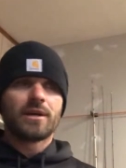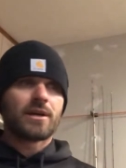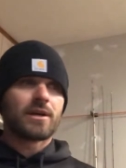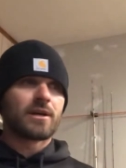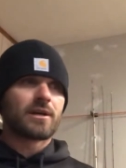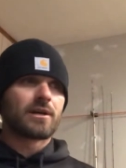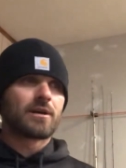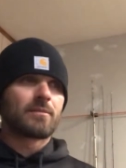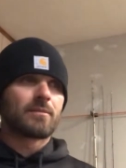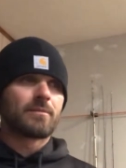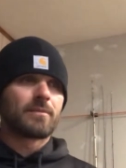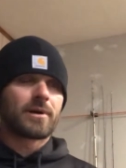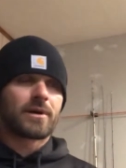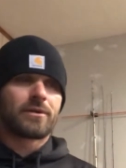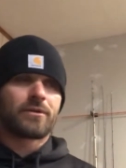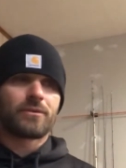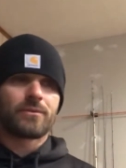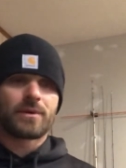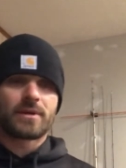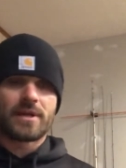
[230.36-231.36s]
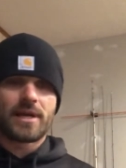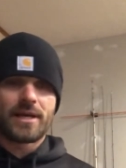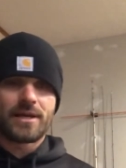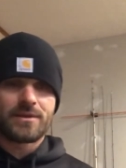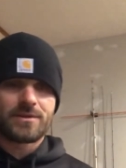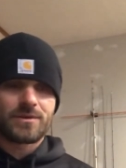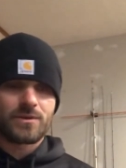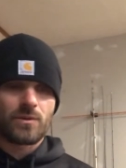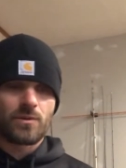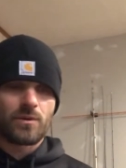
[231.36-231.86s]
a
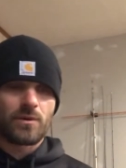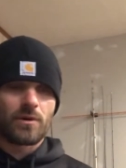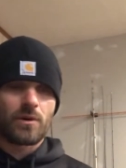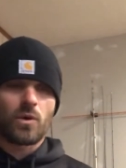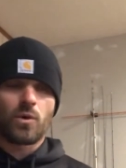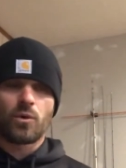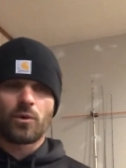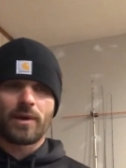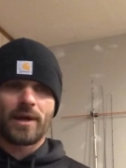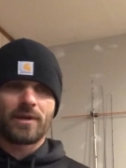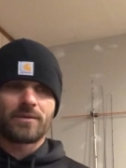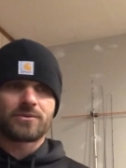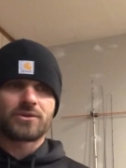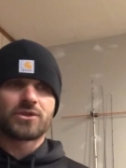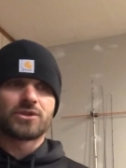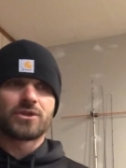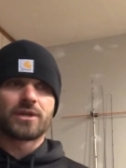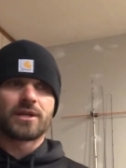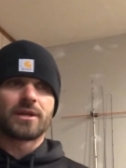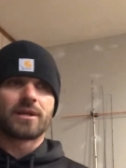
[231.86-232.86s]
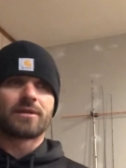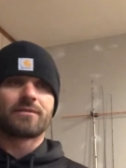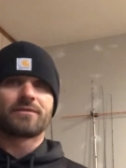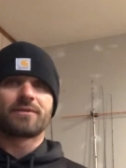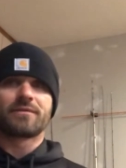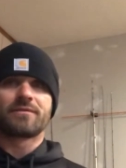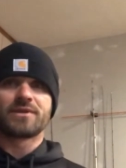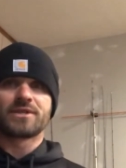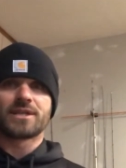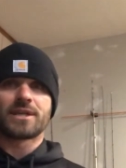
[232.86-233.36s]
3/8 or a 1/4 ounce jig, if
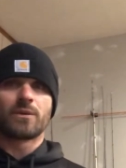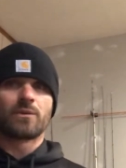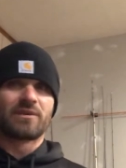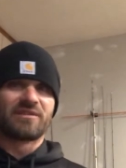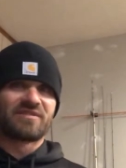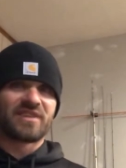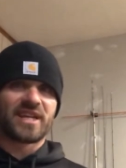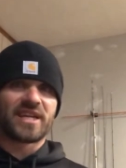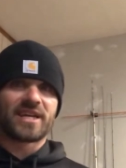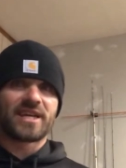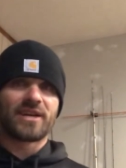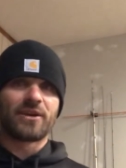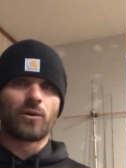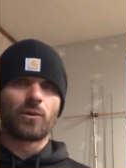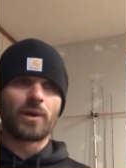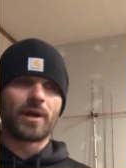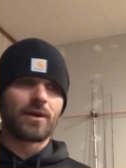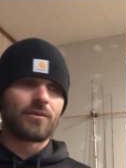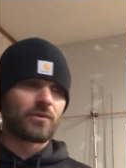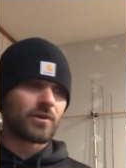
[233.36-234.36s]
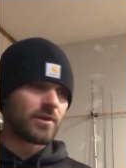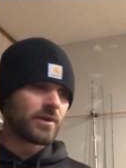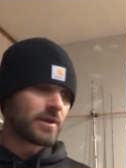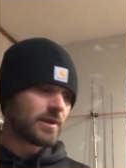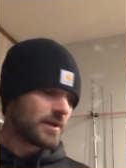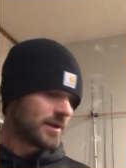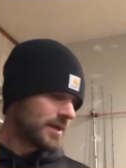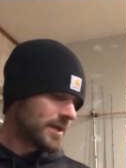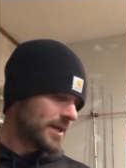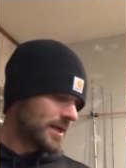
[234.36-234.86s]
the fish get real finicky or whatever,
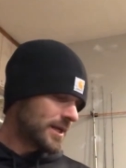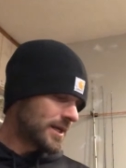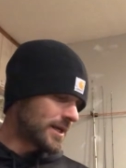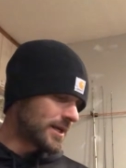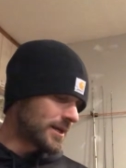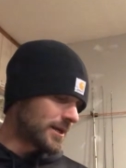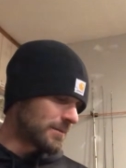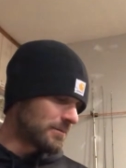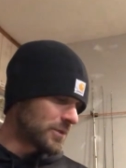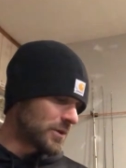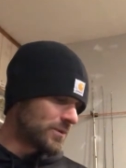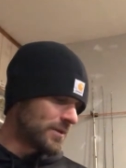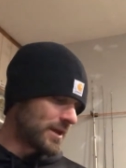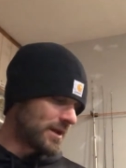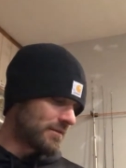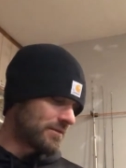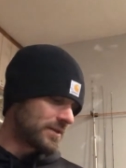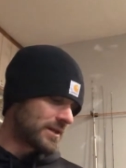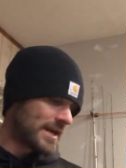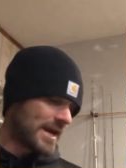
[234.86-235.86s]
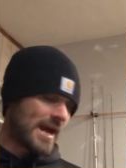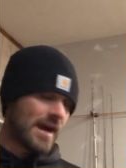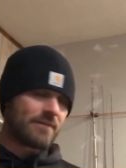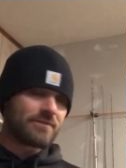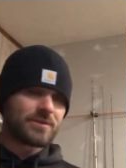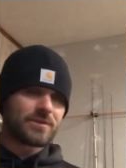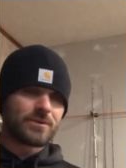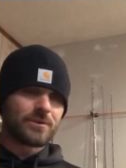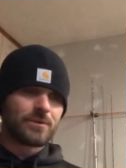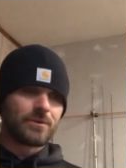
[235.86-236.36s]
you definitely
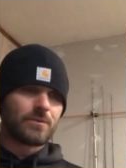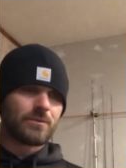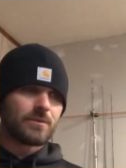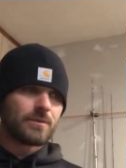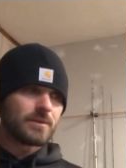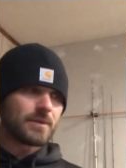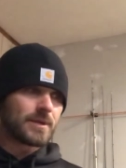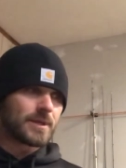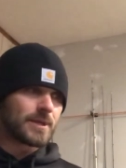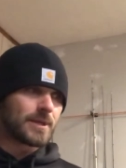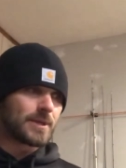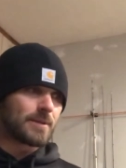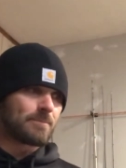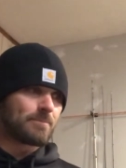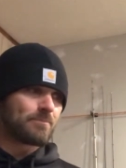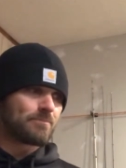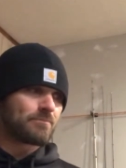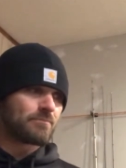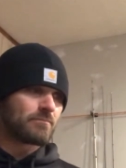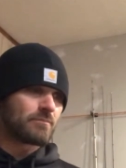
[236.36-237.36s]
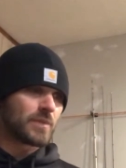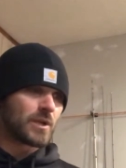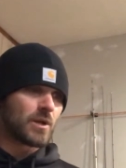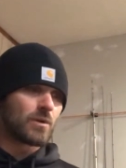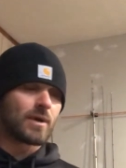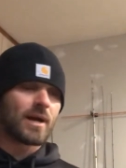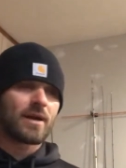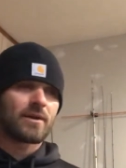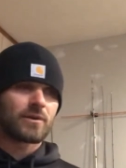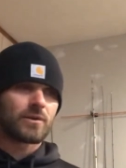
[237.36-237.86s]
have to,
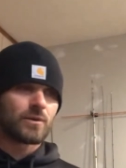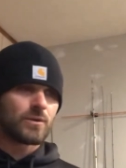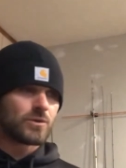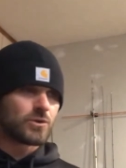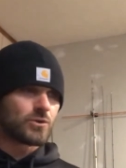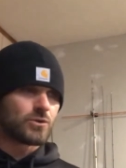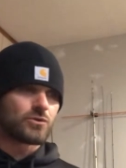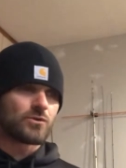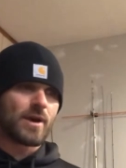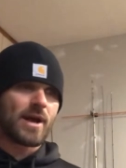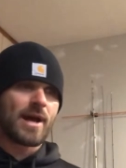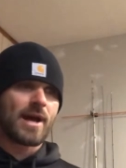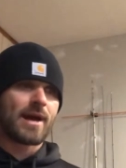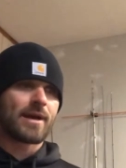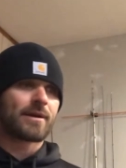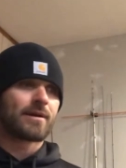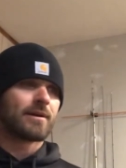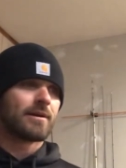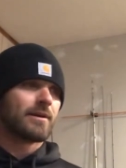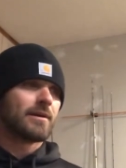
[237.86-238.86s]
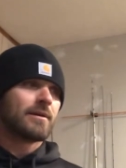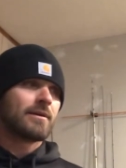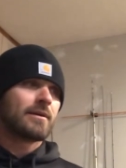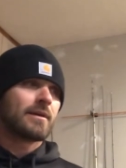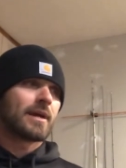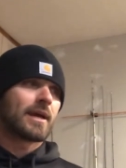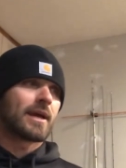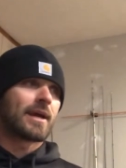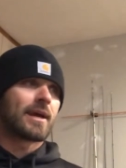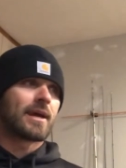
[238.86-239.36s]
use your drag
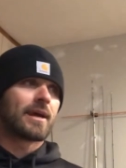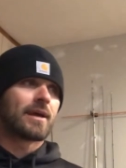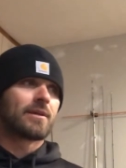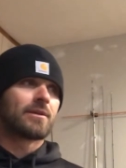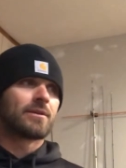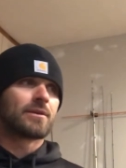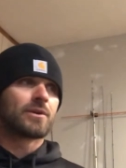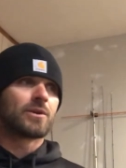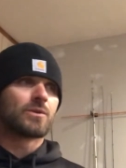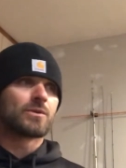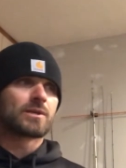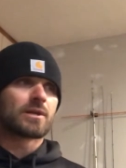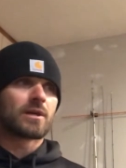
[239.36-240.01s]
and use